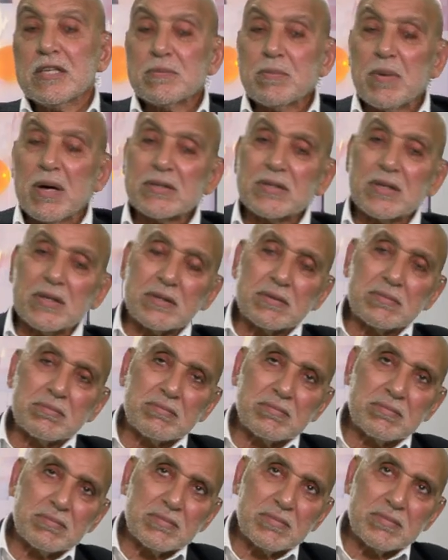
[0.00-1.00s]
his
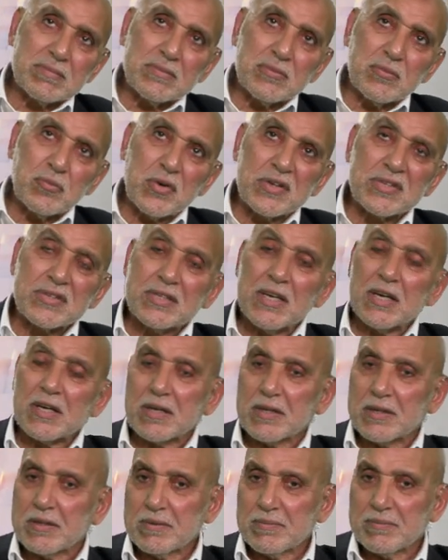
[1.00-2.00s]
mother was
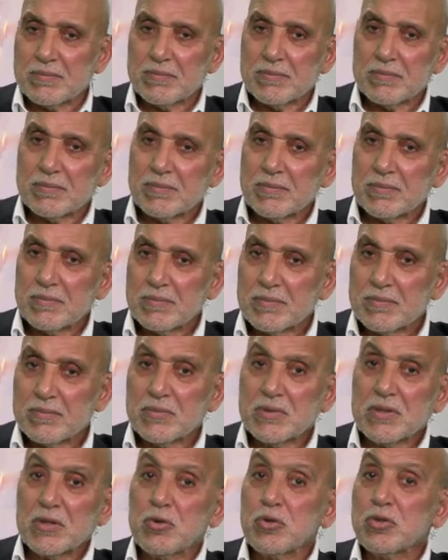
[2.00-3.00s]
sick.
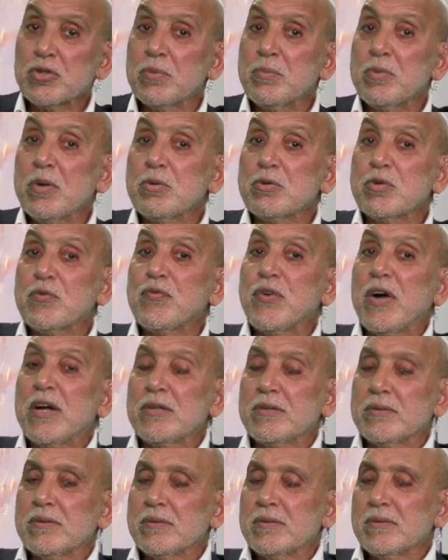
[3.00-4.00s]
He couldn't be able to
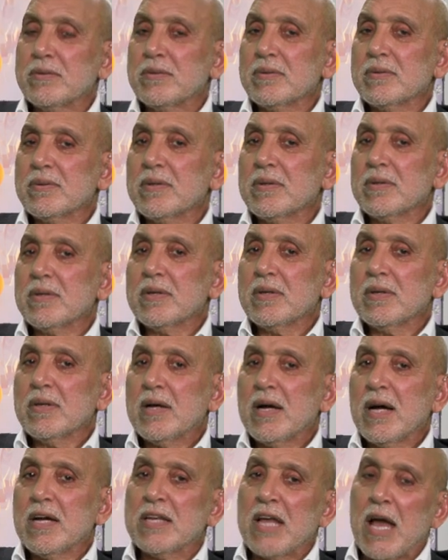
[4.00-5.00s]
find
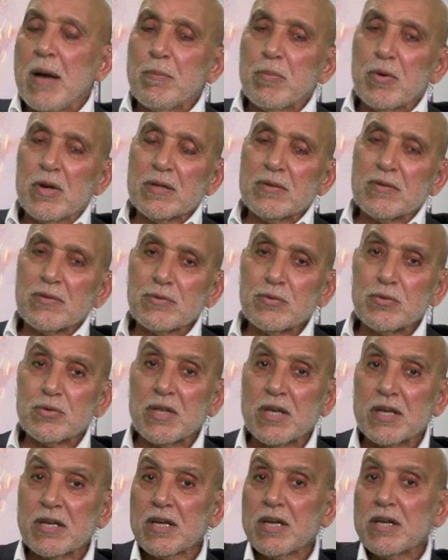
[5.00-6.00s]
an ambulance
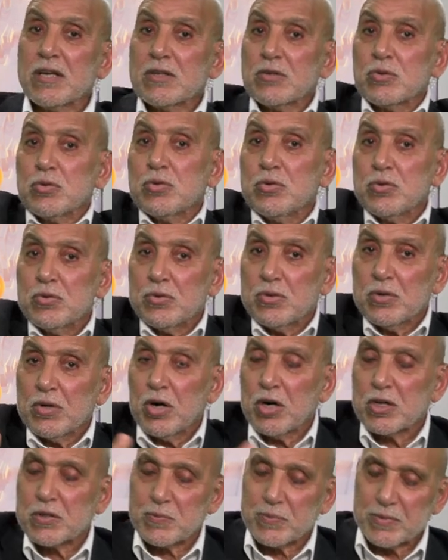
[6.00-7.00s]
to take her to
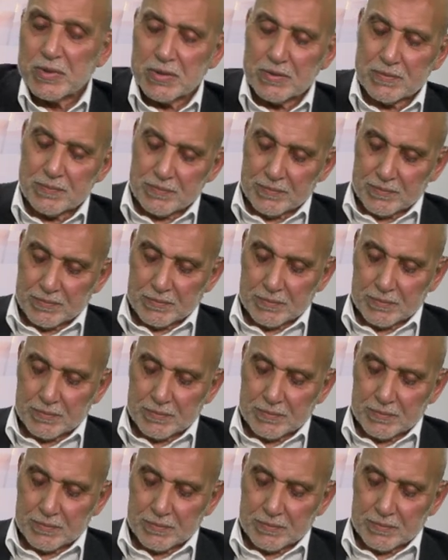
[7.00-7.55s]
hospital.